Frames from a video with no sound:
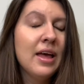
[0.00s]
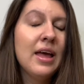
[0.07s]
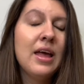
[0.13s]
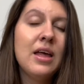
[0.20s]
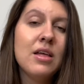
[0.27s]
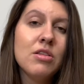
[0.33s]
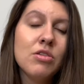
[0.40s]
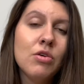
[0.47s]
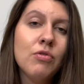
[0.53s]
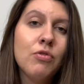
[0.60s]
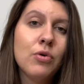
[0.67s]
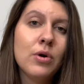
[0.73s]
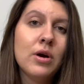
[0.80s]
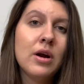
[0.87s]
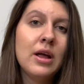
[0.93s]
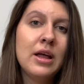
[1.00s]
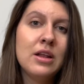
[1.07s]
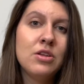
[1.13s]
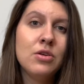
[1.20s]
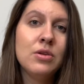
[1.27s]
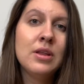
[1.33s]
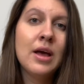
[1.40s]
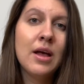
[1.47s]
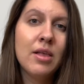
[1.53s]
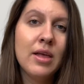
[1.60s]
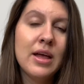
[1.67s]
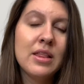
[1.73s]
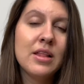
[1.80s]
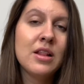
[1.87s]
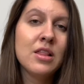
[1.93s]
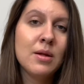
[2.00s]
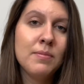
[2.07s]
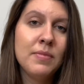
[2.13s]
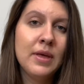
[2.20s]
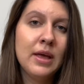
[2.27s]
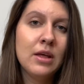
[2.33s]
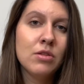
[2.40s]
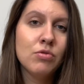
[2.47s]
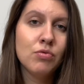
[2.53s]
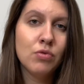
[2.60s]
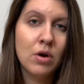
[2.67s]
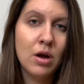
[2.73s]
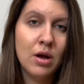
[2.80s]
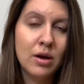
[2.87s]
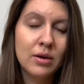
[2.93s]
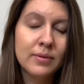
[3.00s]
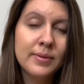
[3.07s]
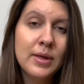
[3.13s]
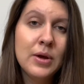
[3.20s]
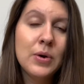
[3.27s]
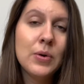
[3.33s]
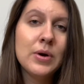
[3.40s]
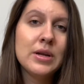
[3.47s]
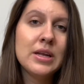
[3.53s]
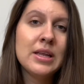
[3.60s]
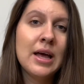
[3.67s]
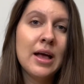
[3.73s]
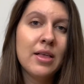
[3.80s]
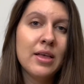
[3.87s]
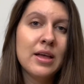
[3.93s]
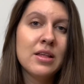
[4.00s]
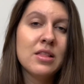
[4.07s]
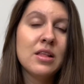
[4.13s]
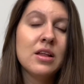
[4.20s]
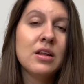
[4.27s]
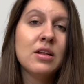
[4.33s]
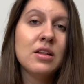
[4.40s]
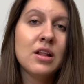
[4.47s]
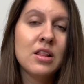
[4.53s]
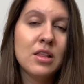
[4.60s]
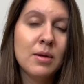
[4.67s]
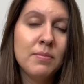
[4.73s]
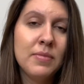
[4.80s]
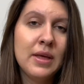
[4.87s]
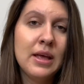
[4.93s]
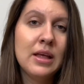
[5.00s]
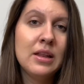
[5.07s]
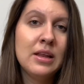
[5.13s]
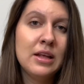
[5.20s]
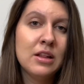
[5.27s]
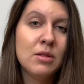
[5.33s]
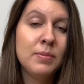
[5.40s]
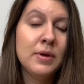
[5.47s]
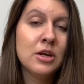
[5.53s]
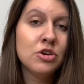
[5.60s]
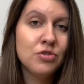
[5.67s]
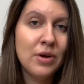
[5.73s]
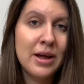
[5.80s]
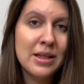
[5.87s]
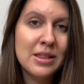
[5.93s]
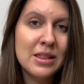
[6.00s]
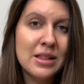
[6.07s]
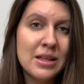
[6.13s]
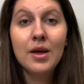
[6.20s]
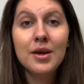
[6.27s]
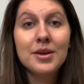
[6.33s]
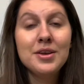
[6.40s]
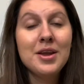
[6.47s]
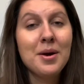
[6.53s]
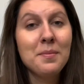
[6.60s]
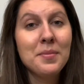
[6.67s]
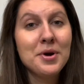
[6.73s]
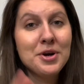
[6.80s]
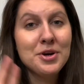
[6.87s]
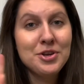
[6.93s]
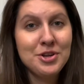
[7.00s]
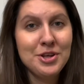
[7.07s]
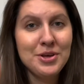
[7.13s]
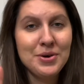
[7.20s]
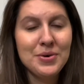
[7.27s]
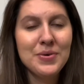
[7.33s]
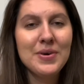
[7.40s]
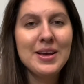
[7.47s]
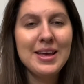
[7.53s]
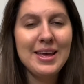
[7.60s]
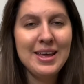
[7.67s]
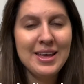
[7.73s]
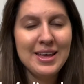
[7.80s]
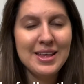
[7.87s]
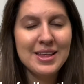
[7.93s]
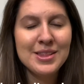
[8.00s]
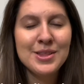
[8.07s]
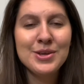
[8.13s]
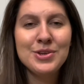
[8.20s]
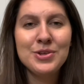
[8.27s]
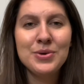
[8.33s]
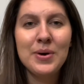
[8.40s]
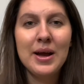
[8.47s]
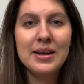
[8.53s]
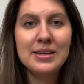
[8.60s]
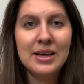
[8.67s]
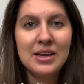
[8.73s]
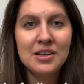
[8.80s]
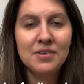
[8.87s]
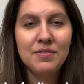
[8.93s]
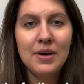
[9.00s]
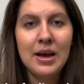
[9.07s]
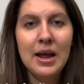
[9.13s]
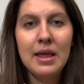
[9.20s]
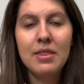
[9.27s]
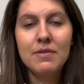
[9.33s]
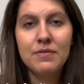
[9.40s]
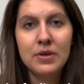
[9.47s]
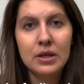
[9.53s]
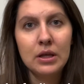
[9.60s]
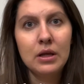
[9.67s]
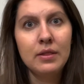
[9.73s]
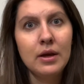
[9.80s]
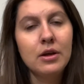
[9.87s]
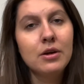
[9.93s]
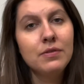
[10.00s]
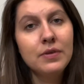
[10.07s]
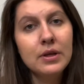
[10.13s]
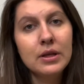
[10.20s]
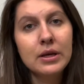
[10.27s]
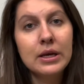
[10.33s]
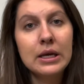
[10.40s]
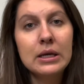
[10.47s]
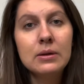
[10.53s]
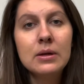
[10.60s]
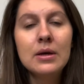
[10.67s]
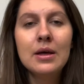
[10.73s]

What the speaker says: is for it to tell us that something is wrong or to tell us that something needs to be addressed. Number 2 is to identify the feeling that you're feeling.